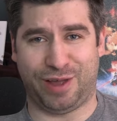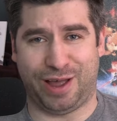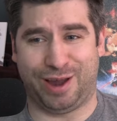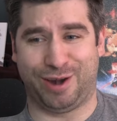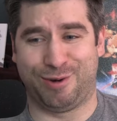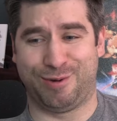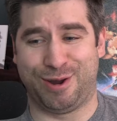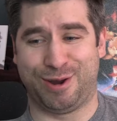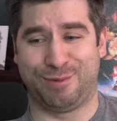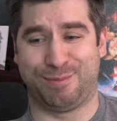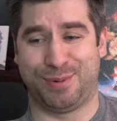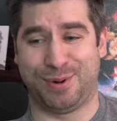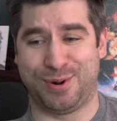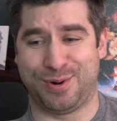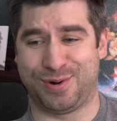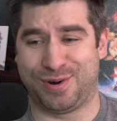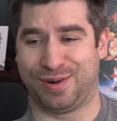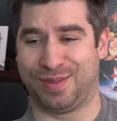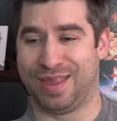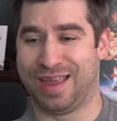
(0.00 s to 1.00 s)
Vladimir
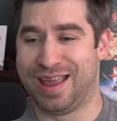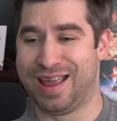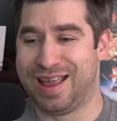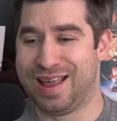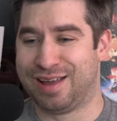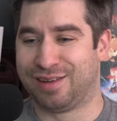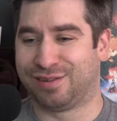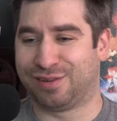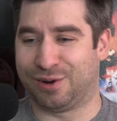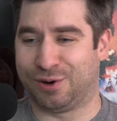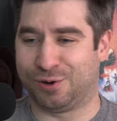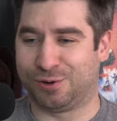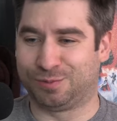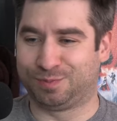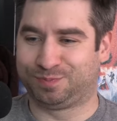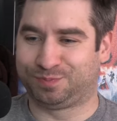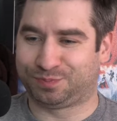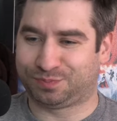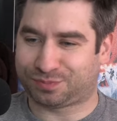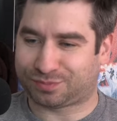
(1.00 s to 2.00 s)
Putin.
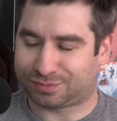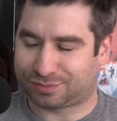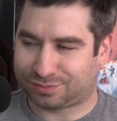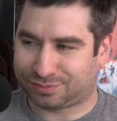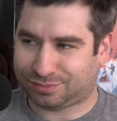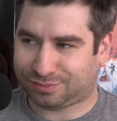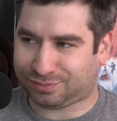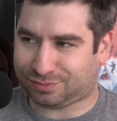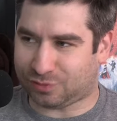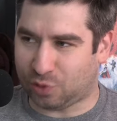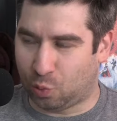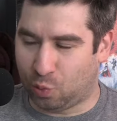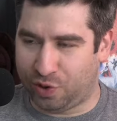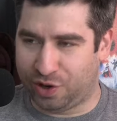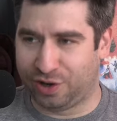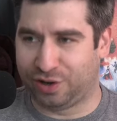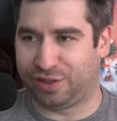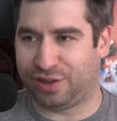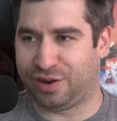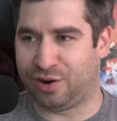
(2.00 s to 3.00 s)
So
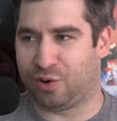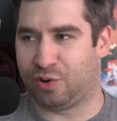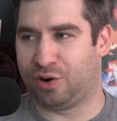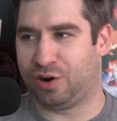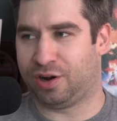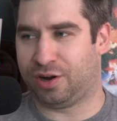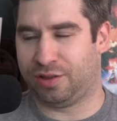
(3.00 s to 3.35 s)
weird thing going